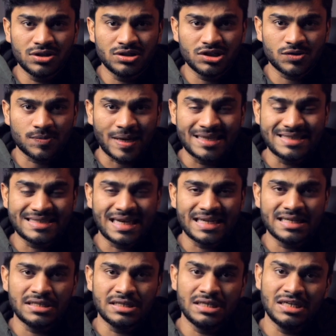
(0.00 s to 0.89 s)
in this price
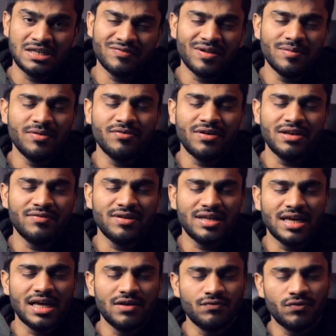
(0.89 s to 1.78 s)
category. It will be very,
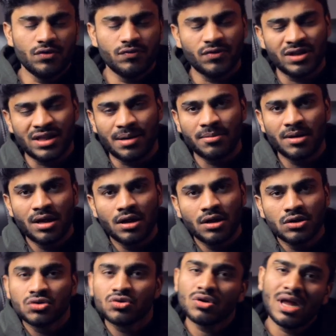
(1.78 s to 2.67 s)
very helpful for them.
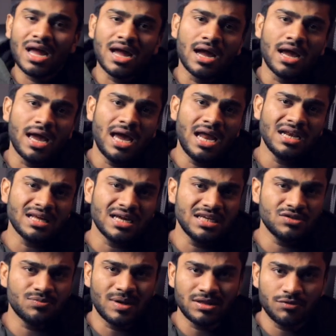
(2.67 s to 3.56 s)
So yeah, and
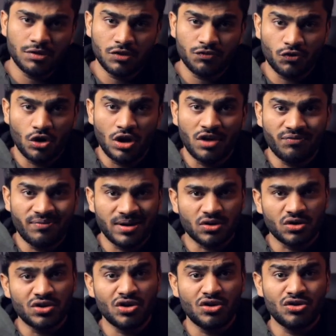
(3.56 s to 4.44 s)
guys, by the way, if you love my
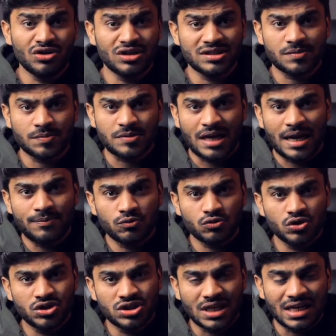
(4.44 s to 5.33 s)
content, you can subscribe to
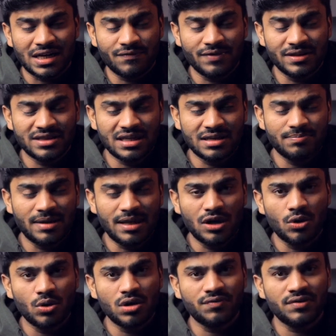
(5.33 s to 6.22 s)
this channel with that bell
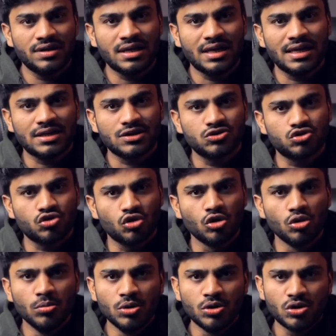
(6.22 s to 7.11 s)
notification icon so
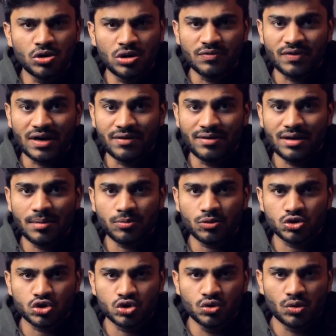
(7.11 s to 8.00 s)
you'll be notified when I
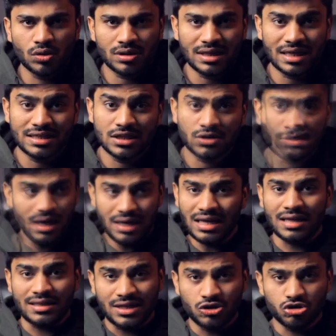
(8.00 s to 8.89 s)
post new videos like this one. And
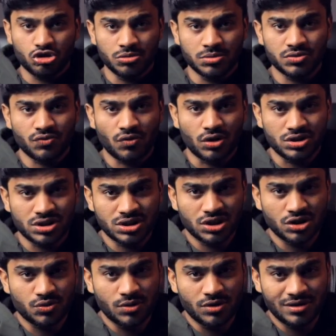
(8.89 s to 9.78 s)
yeah, thank you so much for watching
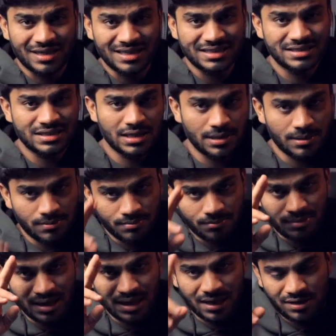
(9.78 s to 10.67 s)
this video guys.
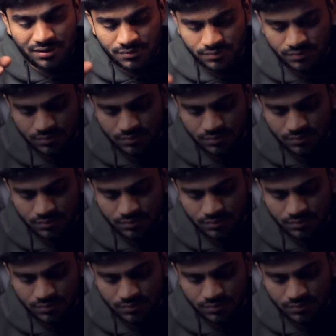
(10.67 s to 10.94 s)
Bye.